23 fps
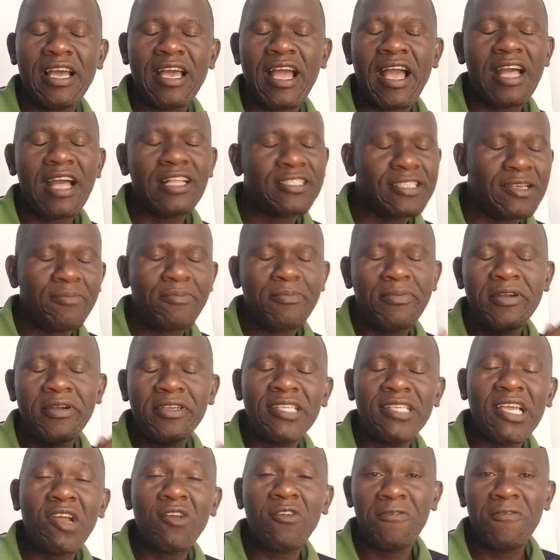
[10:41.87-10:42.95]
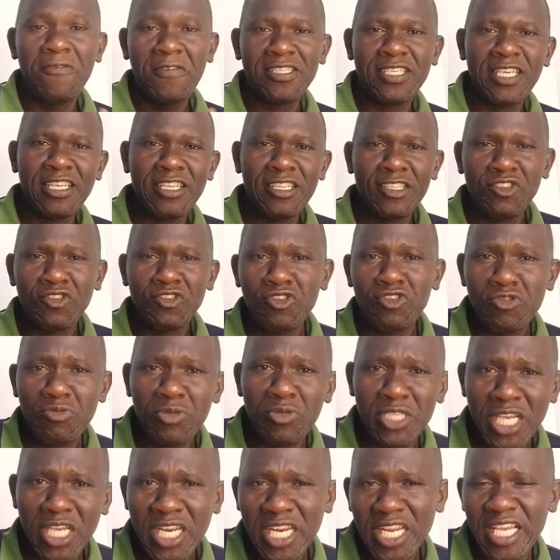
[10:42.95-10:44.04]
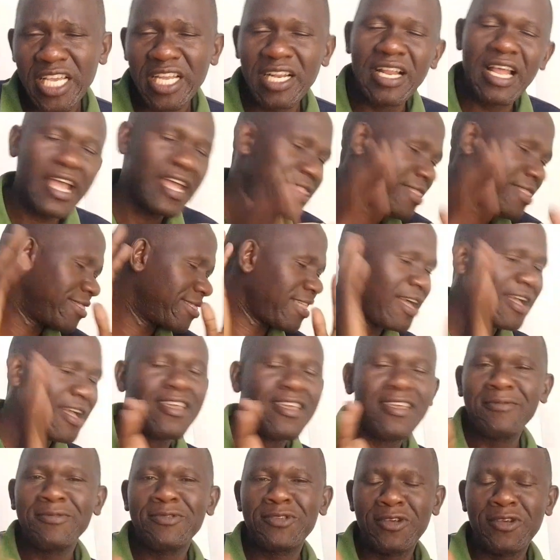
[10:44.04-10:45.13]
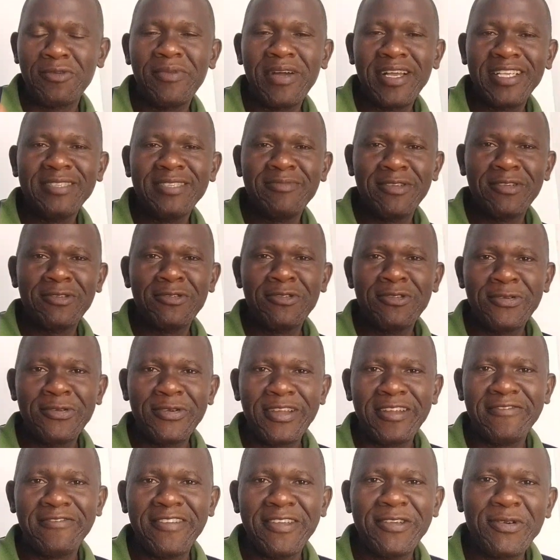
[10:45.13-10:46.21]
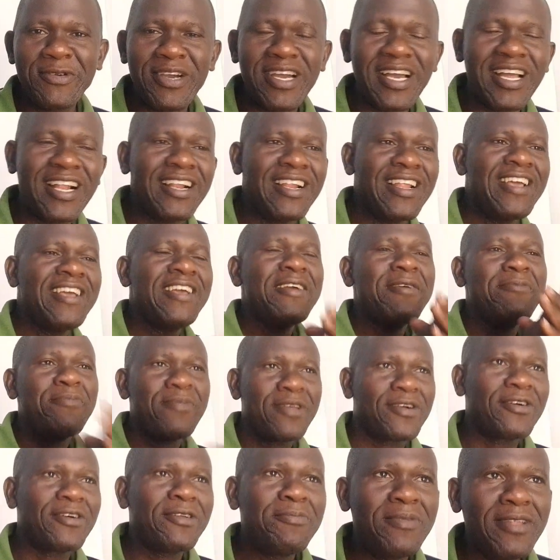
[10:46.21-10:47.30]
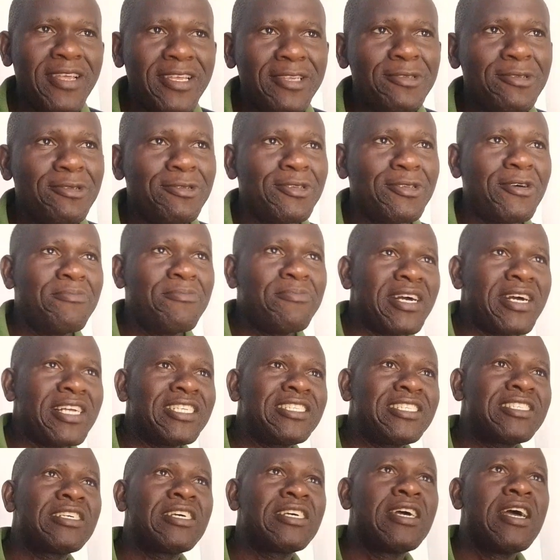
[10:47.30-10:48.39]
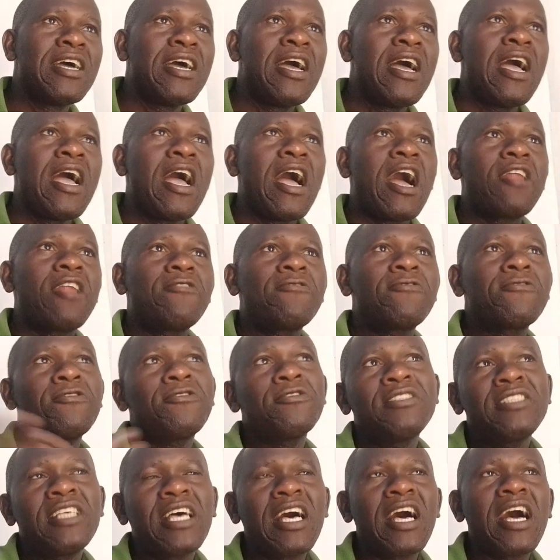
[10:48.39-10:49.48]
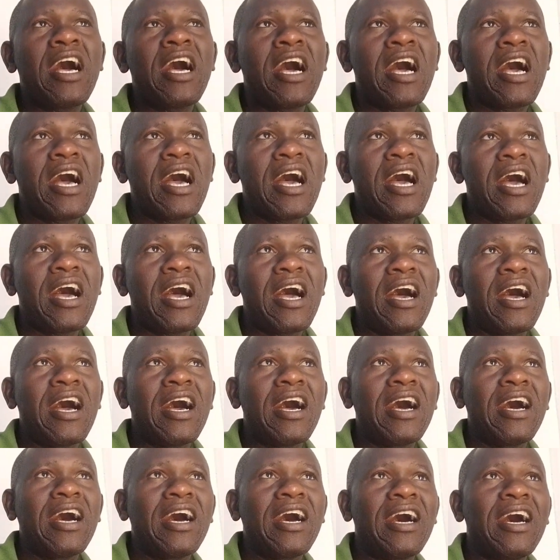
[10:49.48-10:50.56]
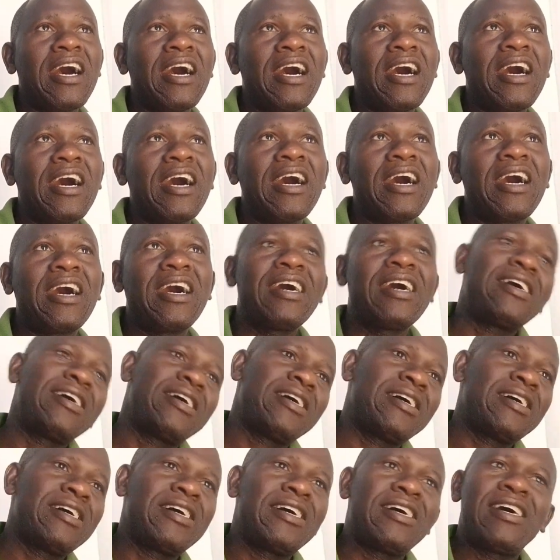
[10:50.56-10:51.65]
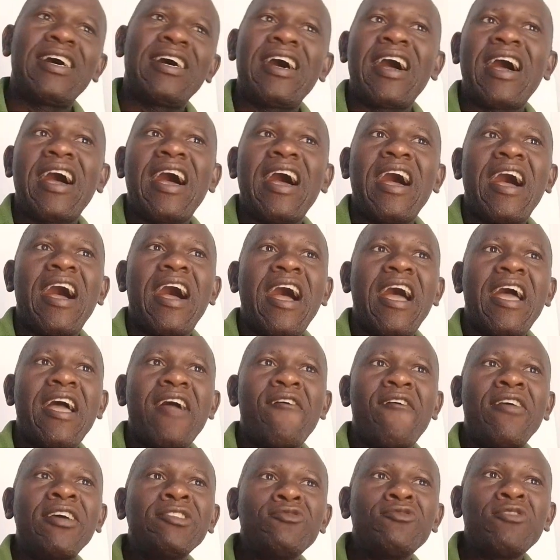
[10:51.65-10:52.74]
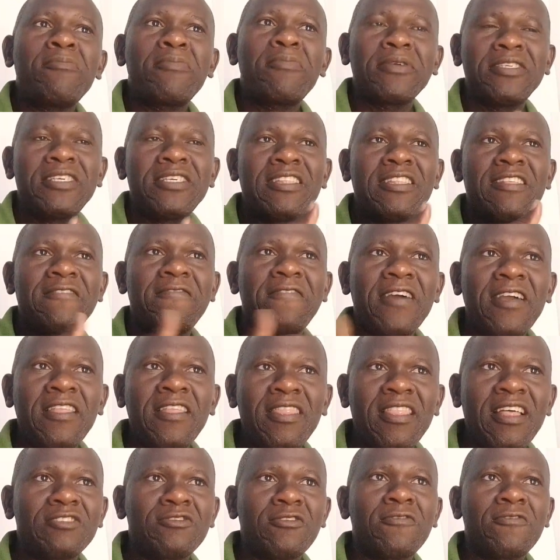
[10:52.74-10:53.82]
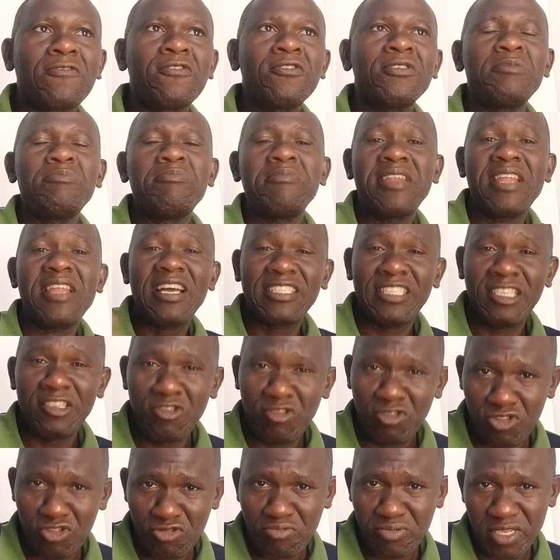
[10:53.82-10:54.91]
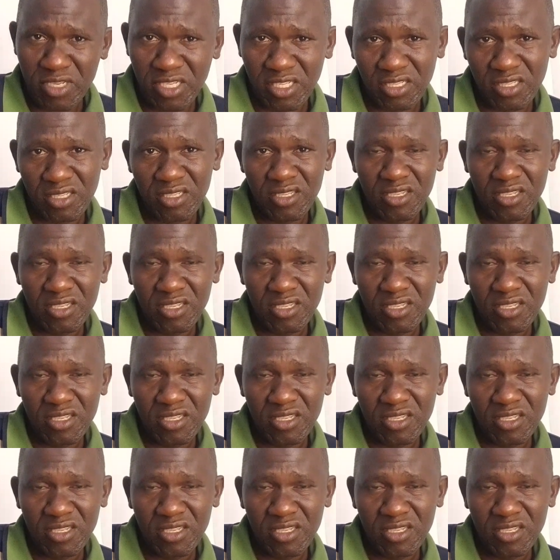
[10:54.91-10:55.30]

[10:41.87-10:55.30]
at some point, I could feature in his YouTube channel. I thank him so much, Mayuguno, wherever you are. May God bless you so much. And of course, uh, uh, uh, I want to appreciate the fact that, of course, many other YouTubers